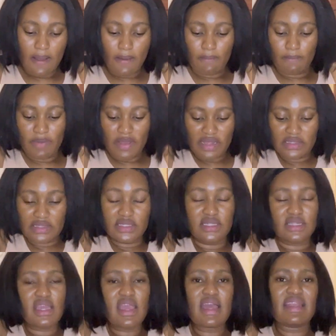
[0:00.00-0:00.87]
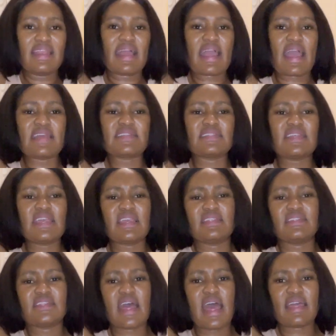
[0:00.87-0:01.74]
But yeah, like I
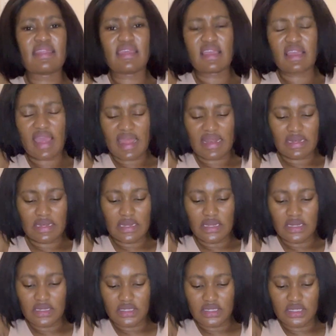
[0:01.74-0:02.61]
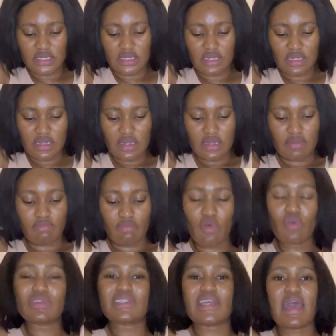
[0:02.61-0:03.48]
said, I think I need
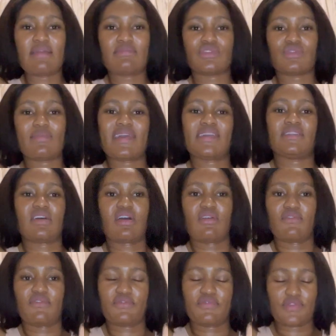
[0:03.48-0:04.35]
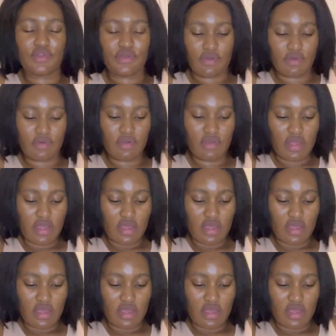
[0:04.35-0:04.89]
more time to myself, you know,